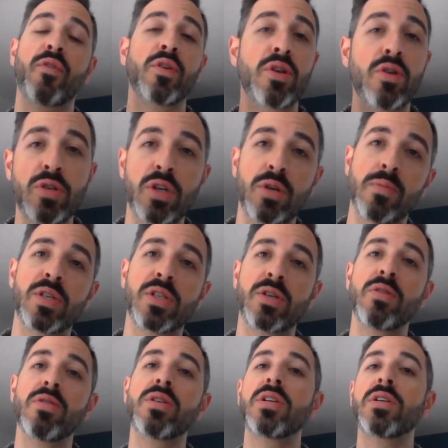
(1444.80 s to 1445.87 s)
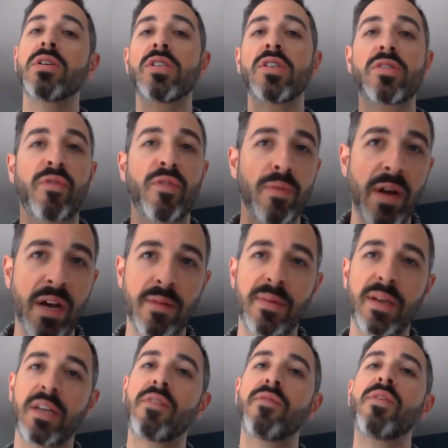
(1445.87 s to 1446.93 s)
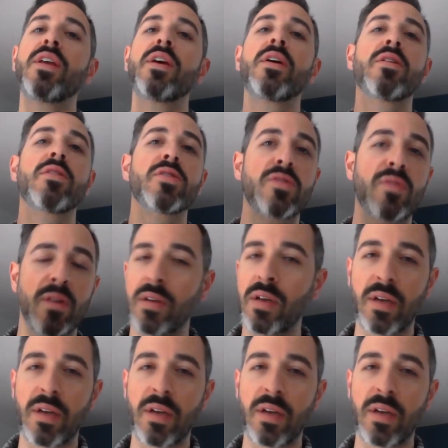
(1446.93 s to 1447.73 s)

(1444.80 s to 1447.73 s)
for YouTube searches, for recommended videos.